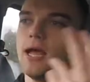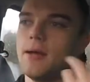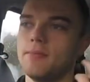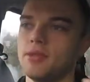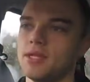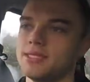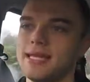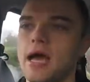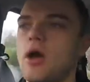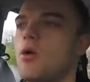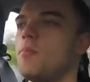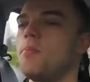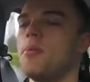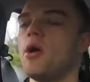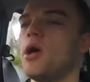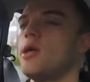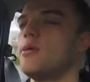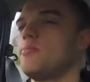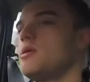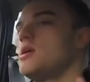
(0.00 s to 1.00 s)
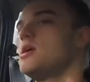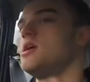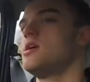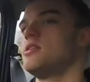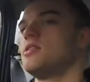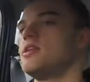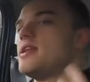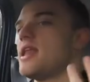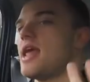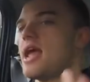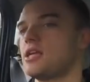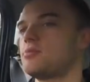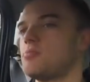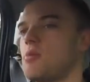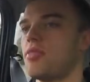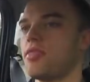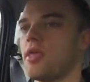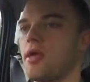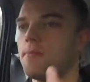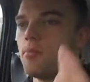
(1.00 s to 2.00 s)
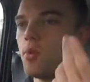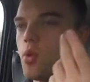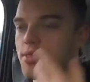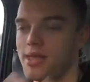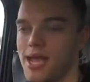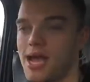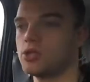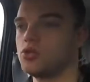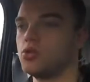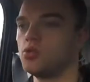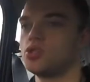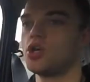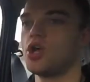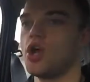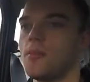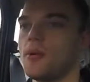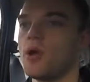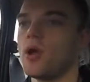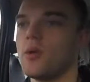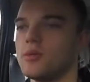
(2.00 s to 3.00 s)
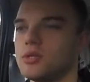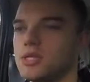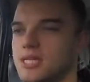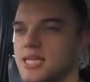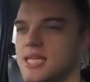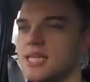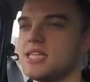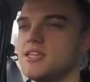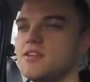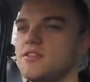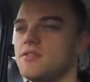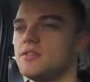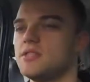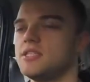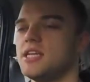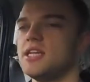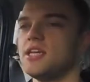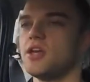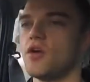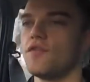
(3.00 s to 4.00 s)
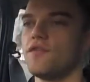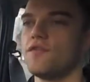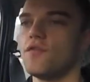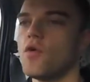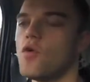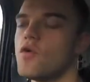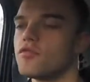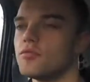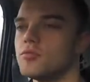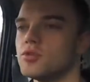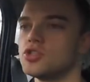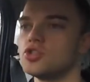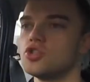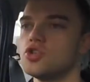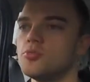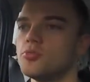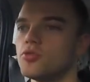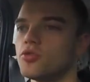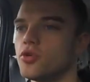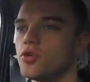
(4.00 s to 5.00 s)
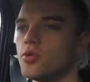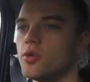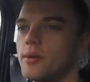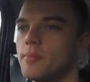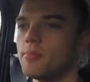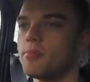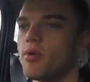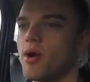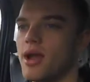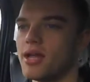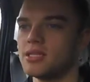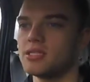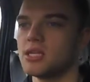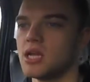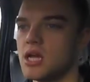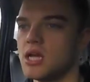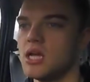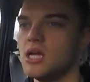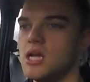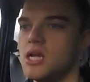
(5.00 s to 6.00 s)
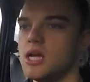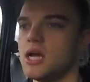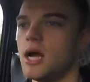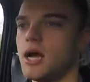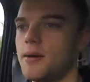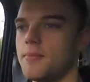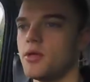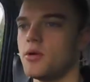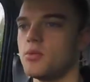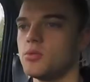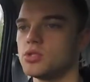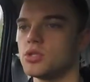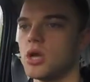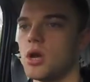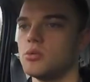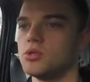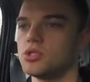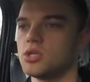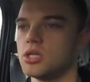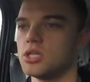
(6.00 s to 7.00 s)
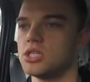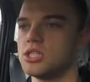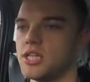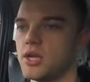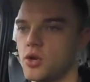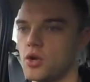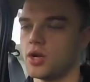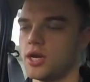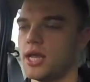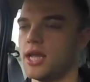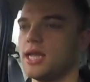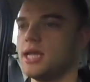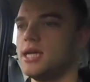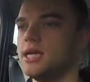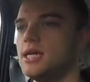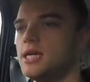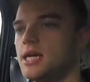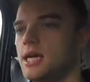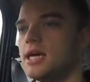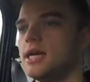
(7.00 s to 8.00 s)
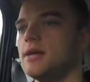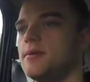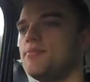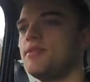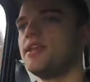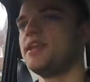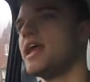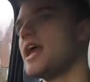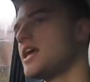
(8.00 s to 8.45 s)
the downpipe. The next month I bought the actual turbo. It was a TD04 from a Subaru Impreza that I was going to stick on it. The